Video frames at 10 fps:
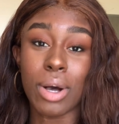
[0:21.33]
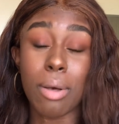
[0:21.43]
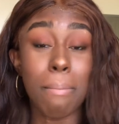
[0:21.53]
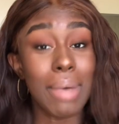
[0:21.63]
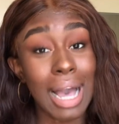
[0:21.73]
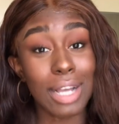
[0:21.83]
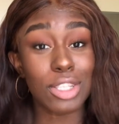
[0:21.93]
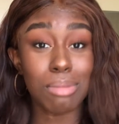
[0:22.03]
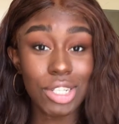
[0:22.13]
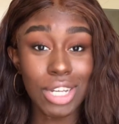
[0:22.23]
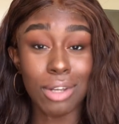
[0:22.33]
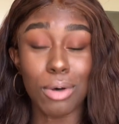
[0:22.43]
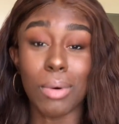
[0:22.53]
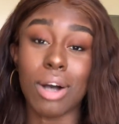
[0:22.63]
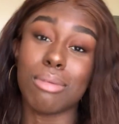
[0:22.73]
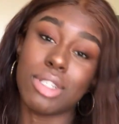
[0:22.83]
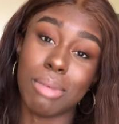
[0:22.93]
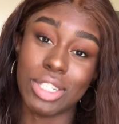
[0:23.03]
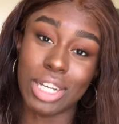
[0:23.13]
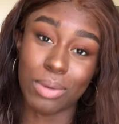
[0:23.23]
Welcome back to my channel. Welcome to
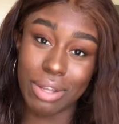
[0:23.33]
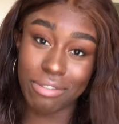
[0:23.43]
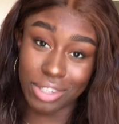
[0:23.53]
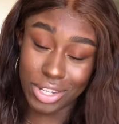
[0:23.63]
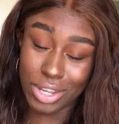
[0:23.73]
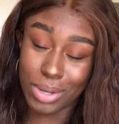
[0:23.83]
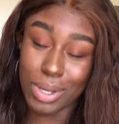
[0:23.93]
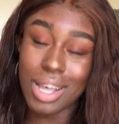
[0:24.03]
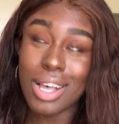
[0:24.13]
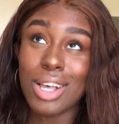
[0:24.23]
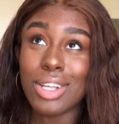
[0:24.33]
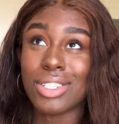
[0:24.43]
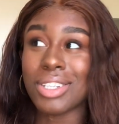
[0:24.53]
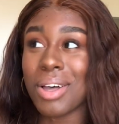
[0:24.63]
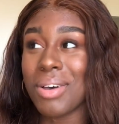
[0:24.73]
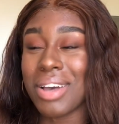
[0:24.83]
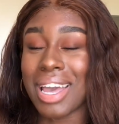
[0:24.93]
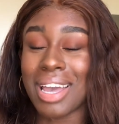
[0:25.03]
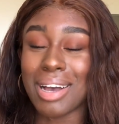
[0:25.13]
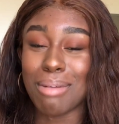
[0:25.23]
my channel if you're new. So,
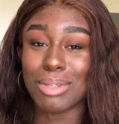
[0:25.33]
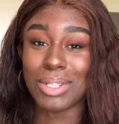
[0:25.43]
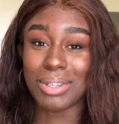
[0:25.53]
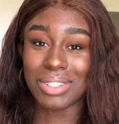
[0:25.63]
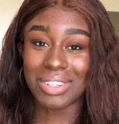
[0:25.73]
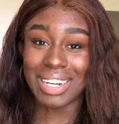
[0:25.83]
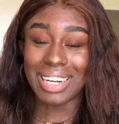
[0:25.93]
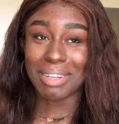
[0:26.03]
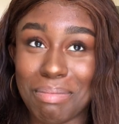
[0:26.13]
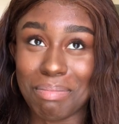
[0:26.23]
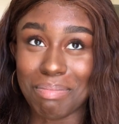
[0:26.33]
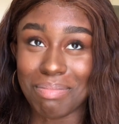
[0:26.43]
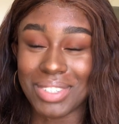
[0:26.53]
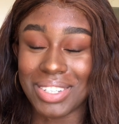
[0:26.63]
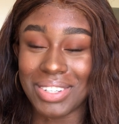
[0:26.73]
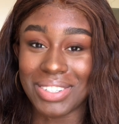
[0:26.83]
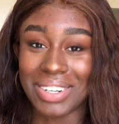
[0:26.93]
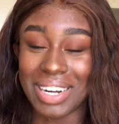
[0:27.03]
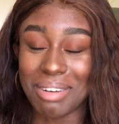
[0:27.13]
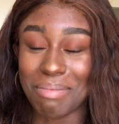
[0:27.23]
okay, I'm so sorry. So
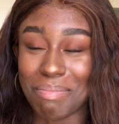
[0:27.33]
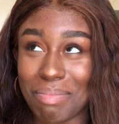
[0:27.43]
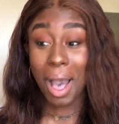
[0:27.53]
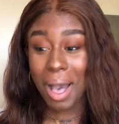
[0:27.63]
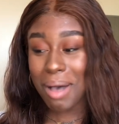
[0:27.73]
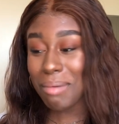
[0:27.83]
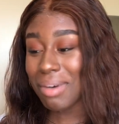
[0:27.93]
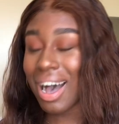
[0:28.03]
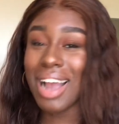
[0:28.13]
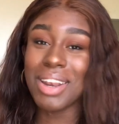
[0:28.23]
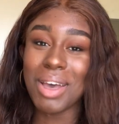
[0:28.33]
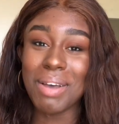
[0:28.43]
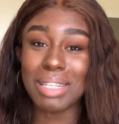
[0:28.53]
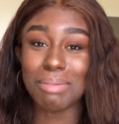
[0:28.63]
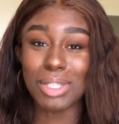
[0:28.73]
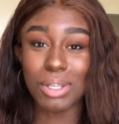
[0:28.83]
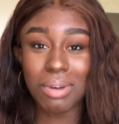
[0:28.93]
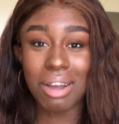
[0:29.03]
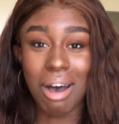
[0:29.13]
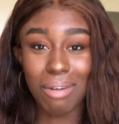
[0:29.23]
sorry. I know it's been
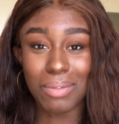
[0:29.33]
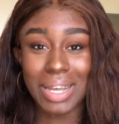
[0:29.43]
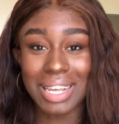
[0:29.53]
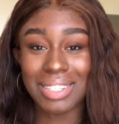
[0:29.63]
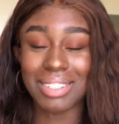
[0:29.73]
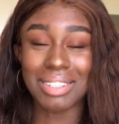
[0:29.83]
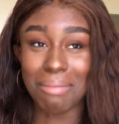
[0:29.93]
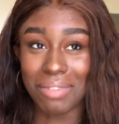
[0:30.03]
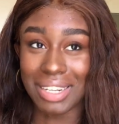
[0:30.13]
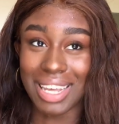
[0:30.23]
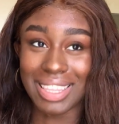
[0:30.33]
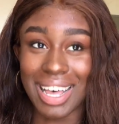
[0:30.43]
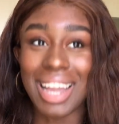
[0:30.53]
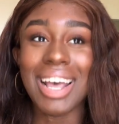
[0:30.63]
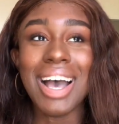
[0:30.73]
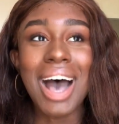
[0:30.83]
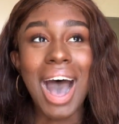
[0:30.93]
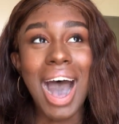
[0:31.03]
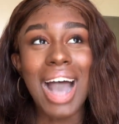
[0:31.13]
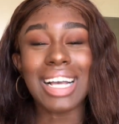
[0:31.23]
2.5 weeks, something like that.
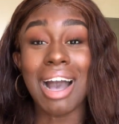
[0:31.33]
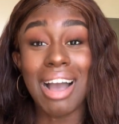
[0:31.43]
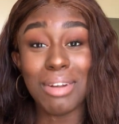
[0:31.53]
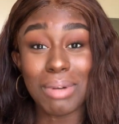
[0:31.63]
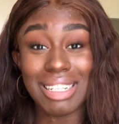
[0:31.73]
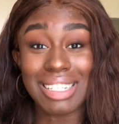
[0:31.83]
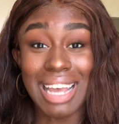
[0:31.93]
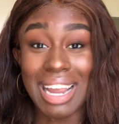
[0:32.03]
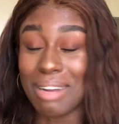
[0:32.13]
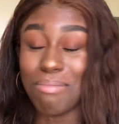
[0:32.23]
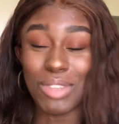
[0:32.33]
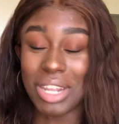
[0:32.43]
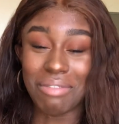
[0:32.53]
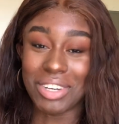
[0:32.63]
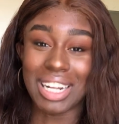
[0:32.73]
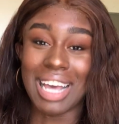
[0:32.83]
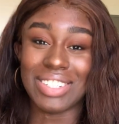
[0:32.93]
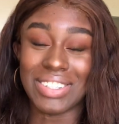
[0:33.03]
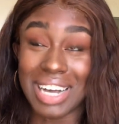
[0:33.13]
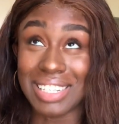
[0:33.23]
I kind of went insane. Not even gonna lie
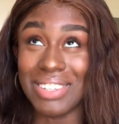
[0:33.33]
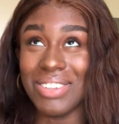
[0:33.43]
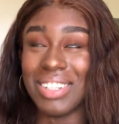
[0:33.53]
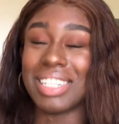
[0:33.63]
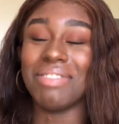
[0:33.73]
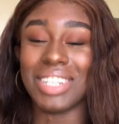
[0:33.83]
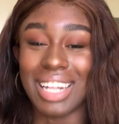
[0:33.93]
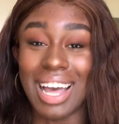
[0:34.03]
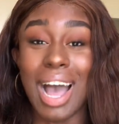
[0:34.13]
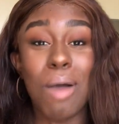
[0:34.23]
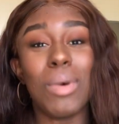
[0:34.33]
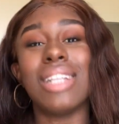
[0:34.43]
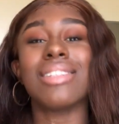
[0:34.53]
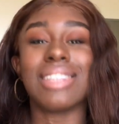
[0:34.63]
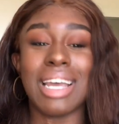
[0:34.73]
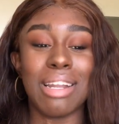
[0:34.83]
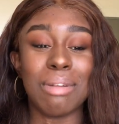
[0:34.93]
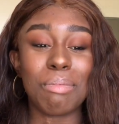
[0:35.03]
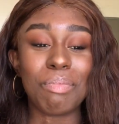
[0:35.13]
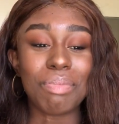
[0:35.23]
to you guys. Not even gonna lie. I went insane.